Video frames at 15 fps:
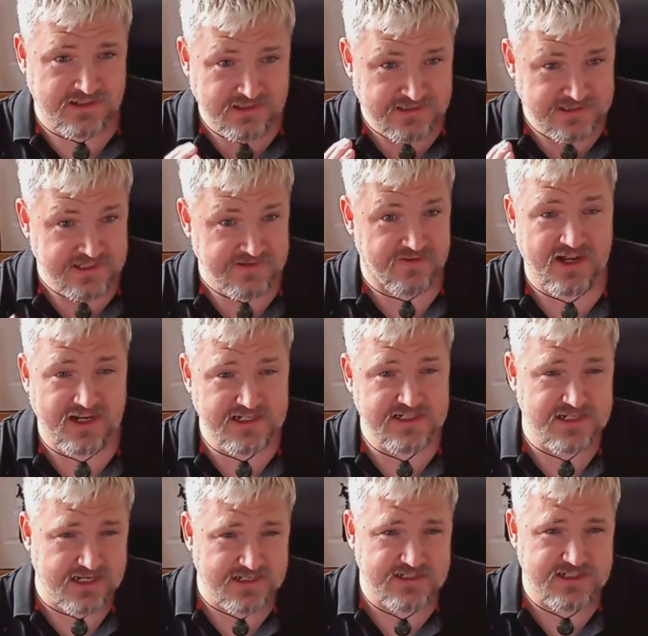device
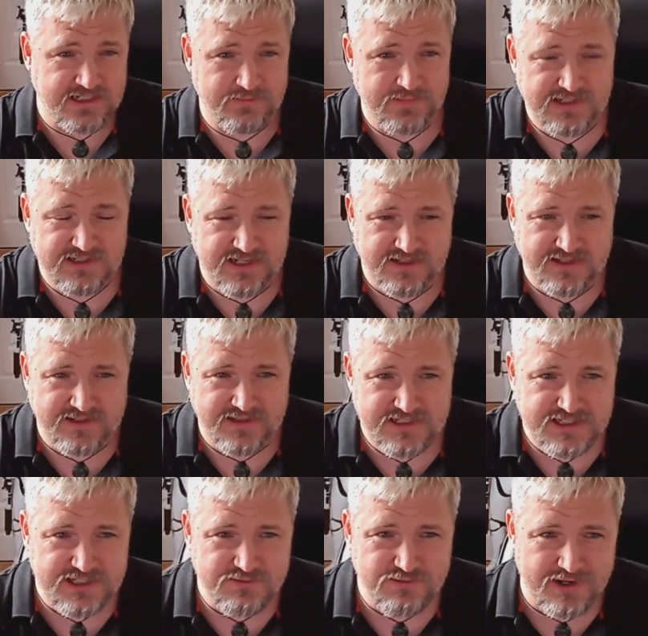testing because I think
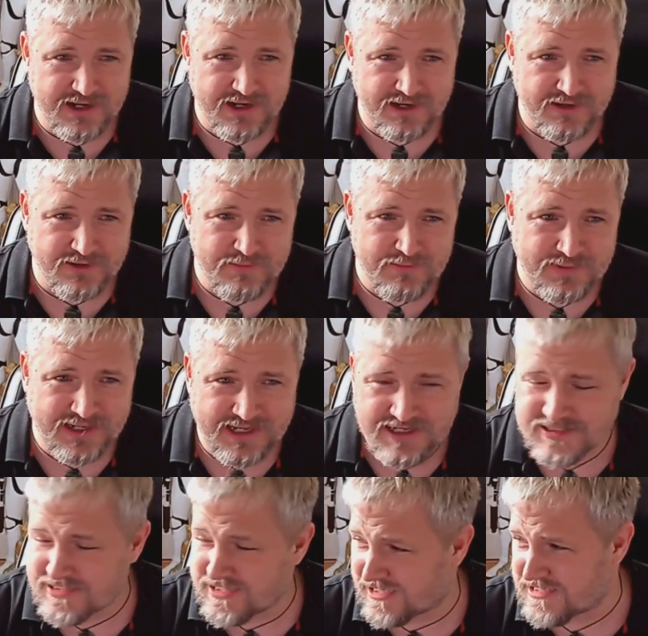this is where it
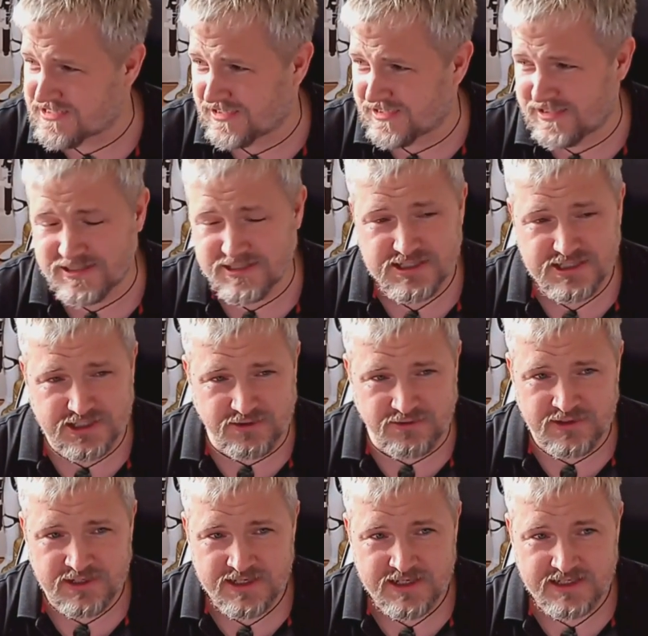plays nicely
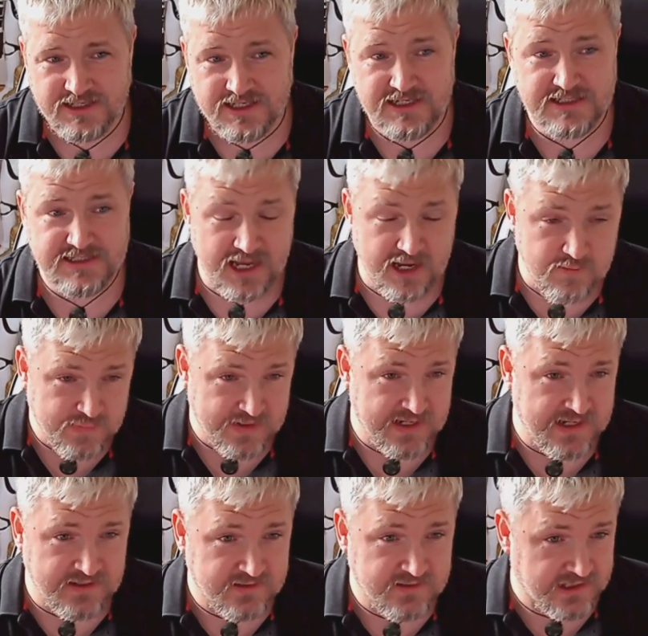into Keysight
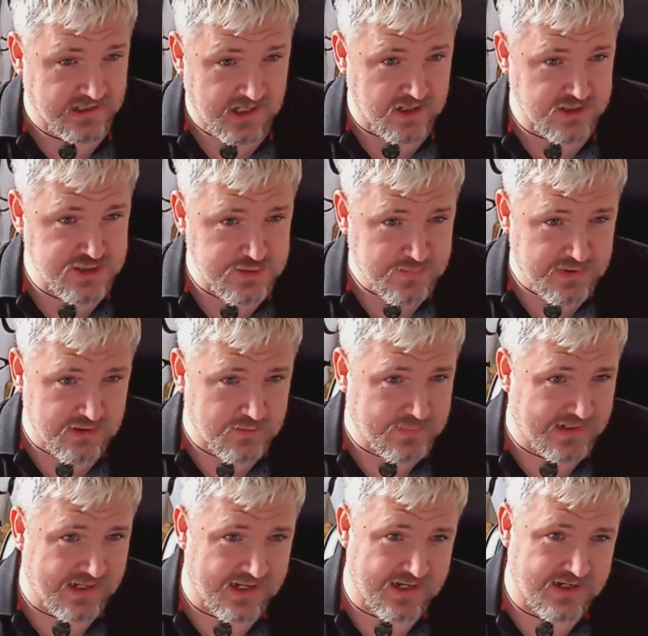being the largest pure
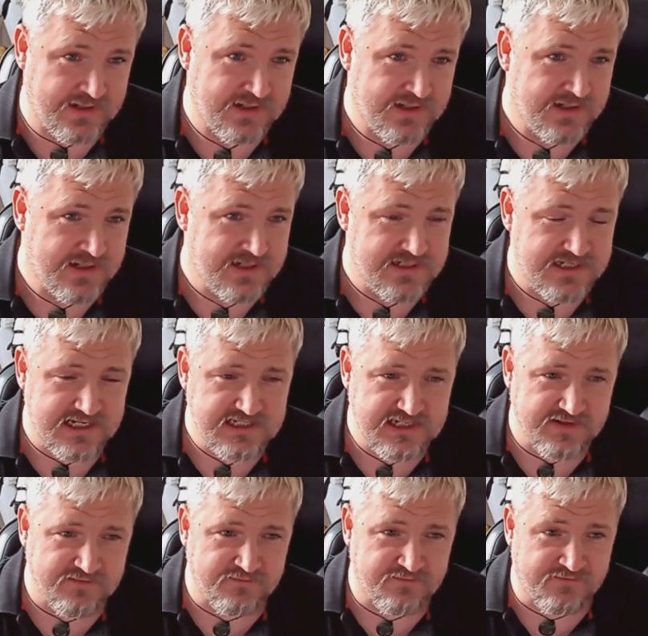play
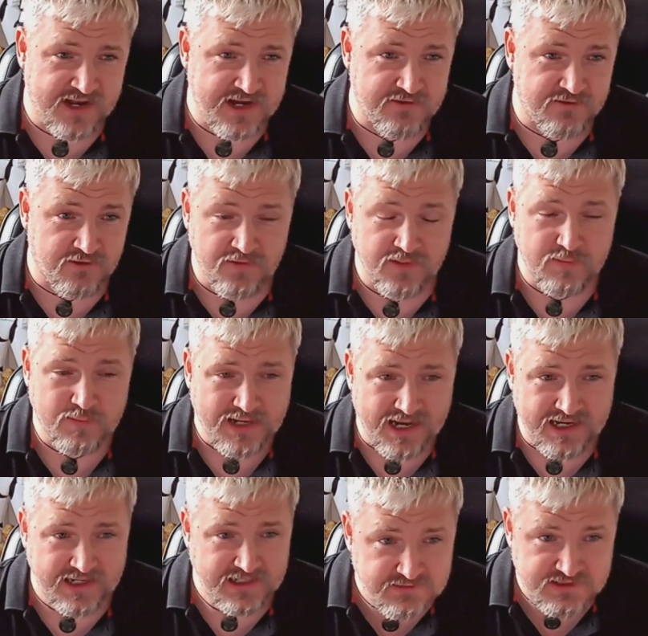testing vendor on the
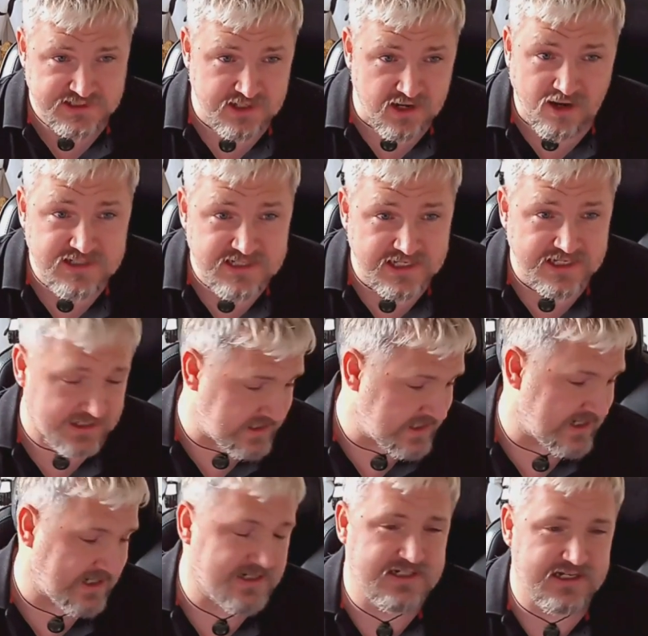planet, starting in
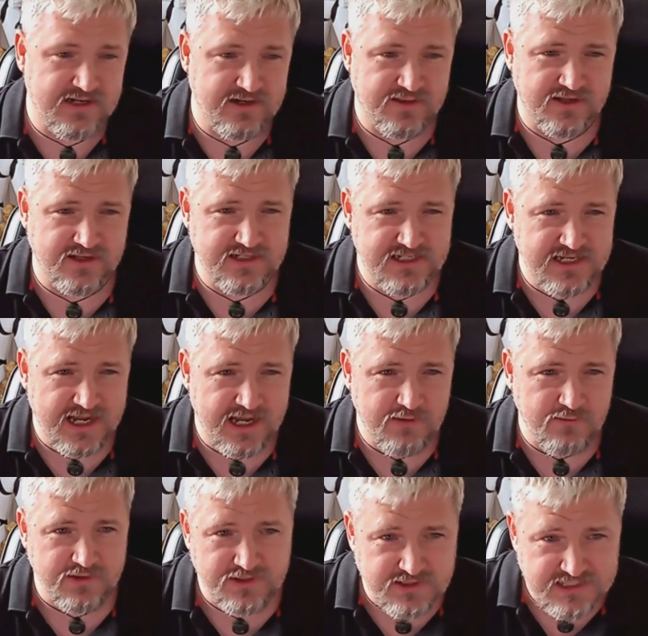
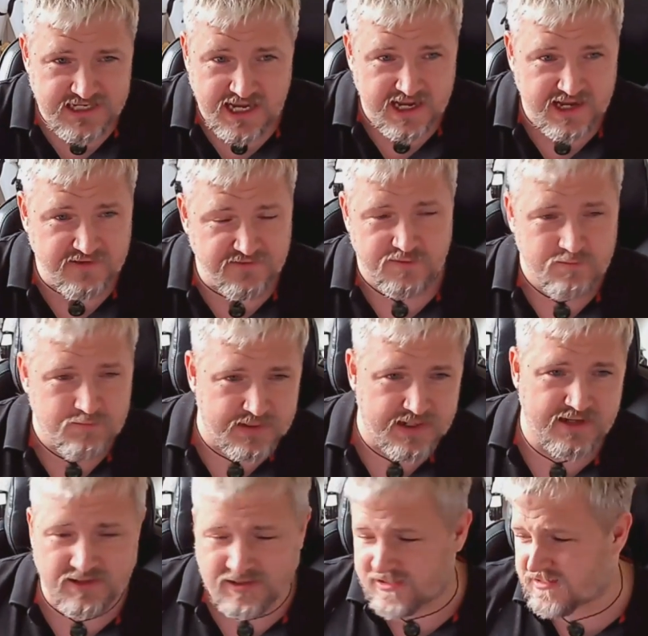1938 with Dave and
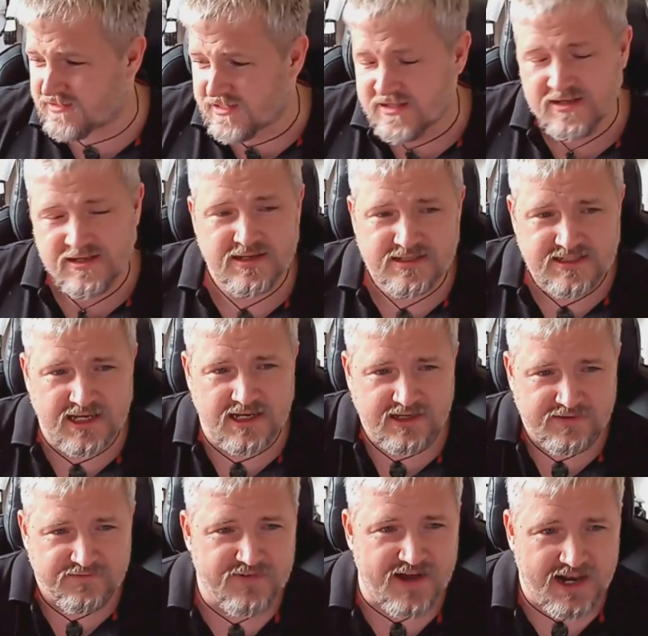Bill in
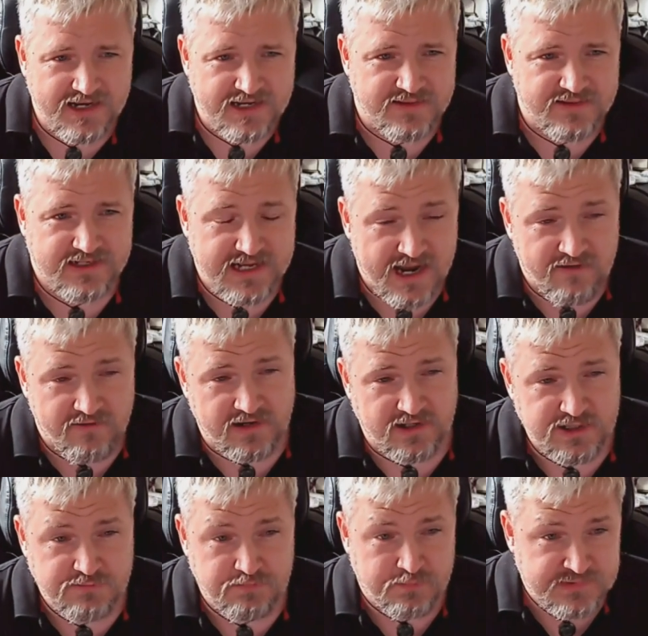Silicon Valley in the
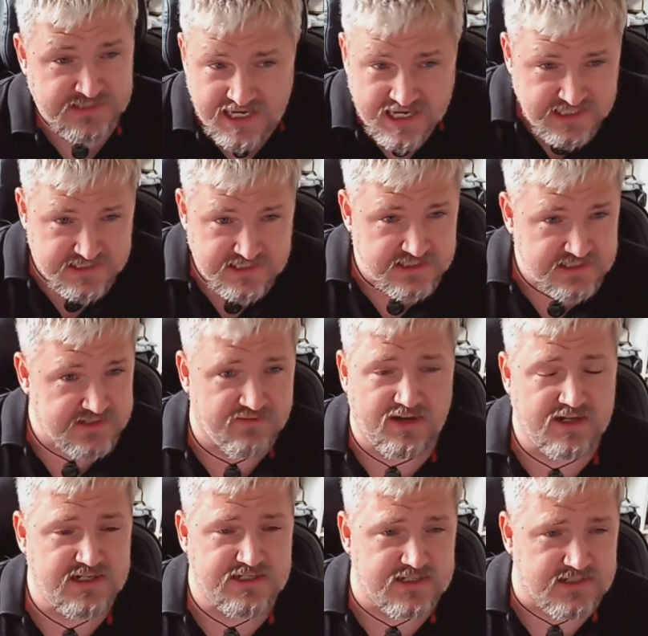garage testing
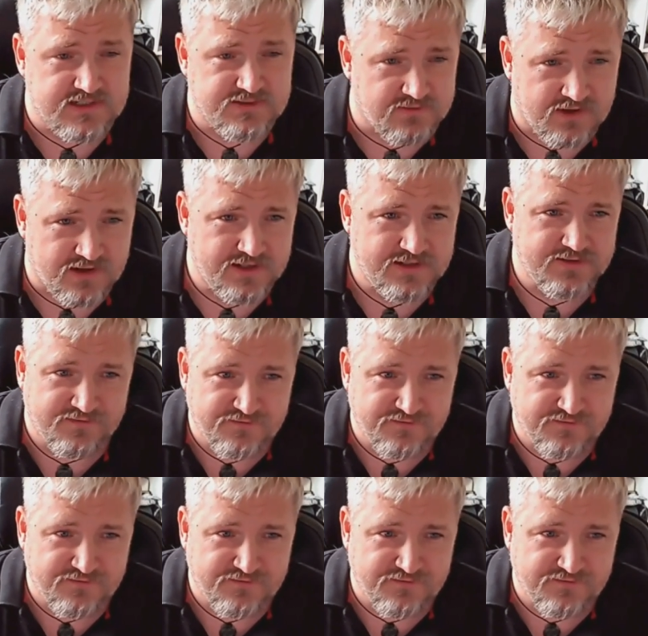devices, right?